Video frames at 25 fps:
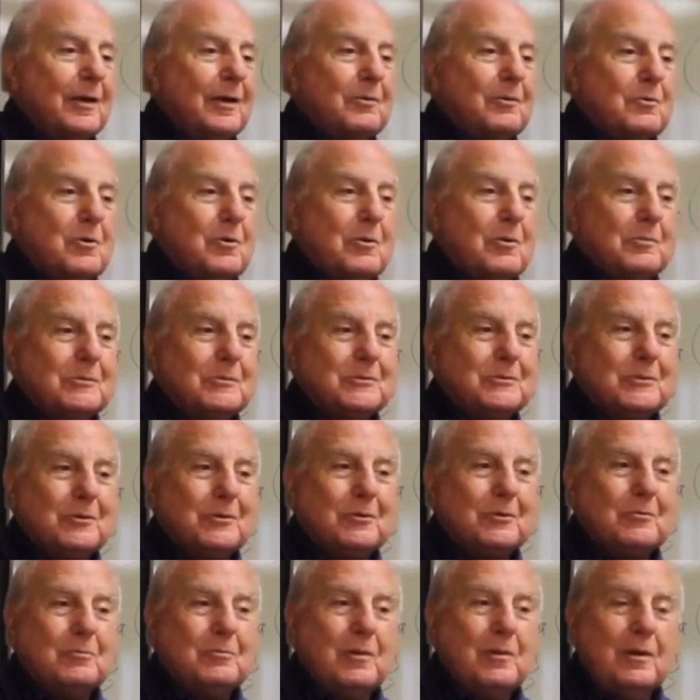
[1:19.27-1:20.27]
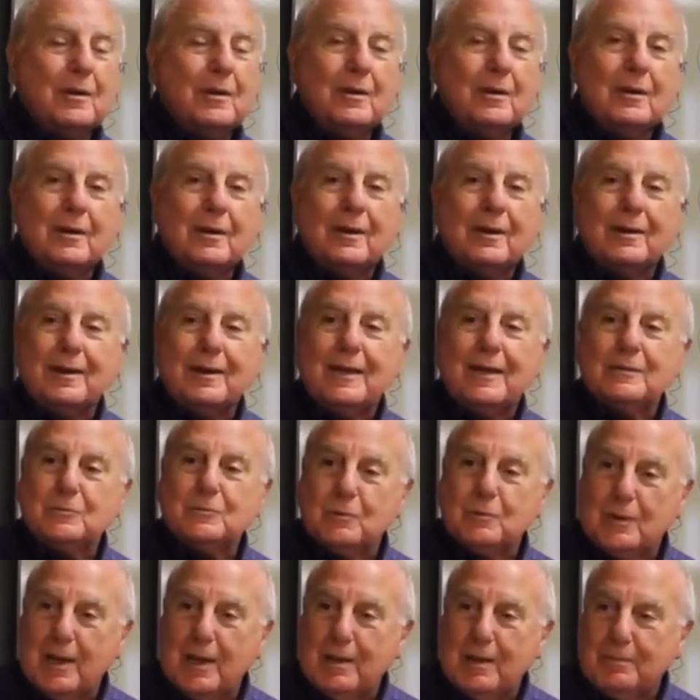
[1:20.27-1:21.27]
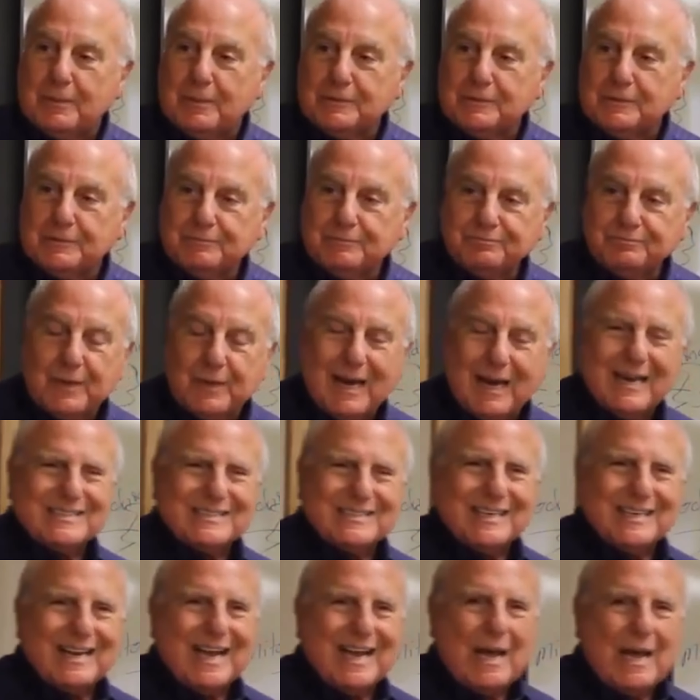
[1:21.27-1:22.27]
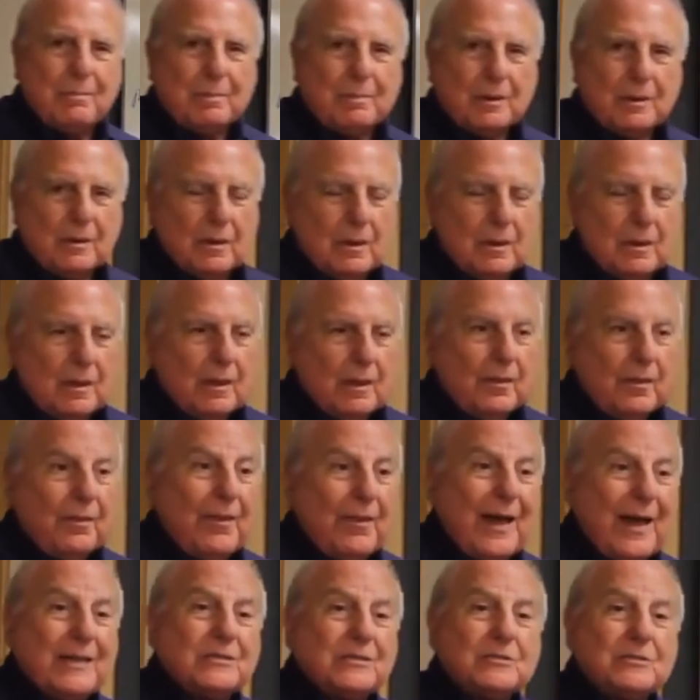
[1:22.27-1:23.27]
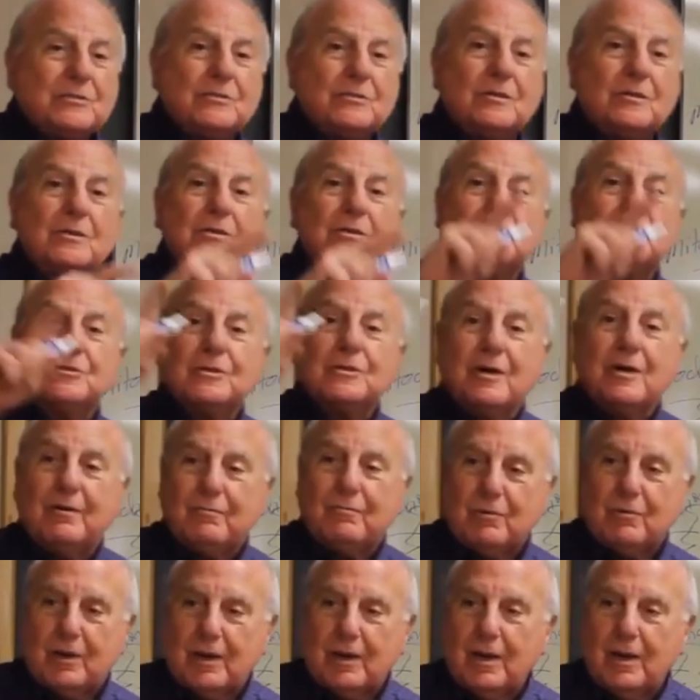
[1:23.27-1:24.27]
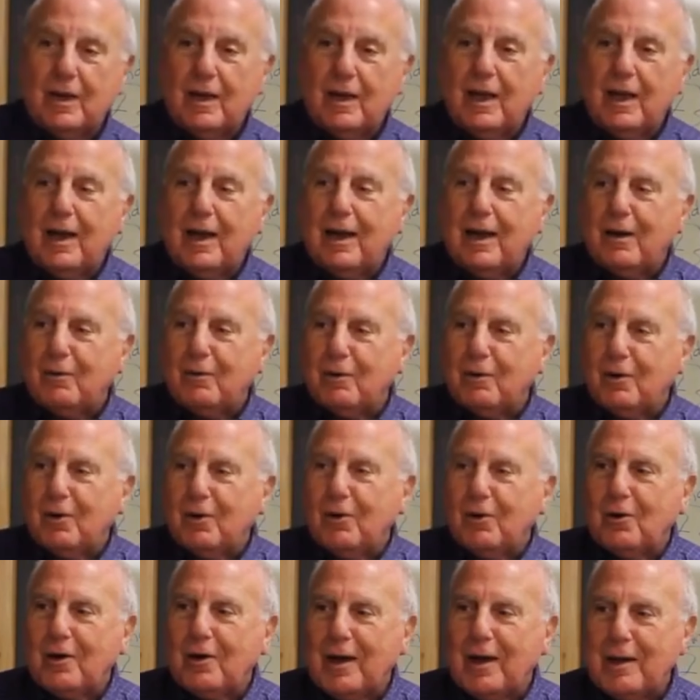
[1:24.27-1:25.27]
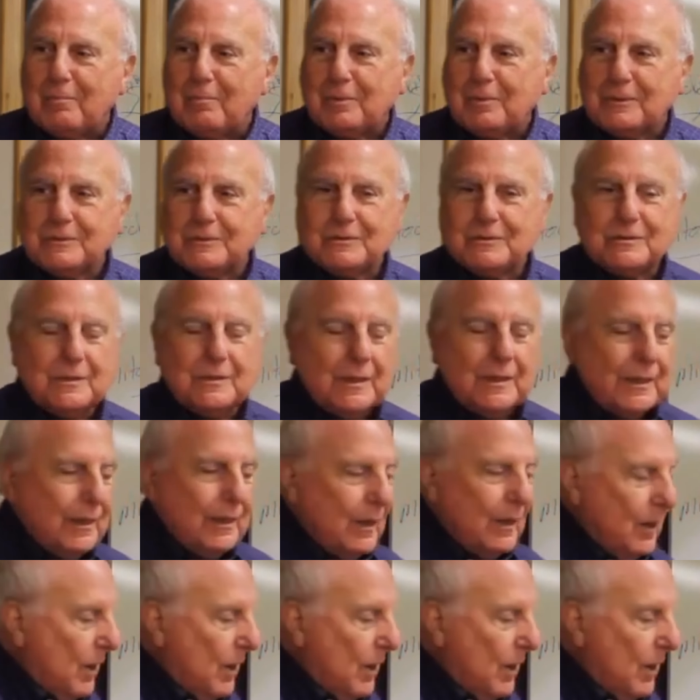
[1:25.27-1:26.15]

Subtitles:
or that chromosome, and that's what happens. How does that happen? That's the discovery, how it all happens.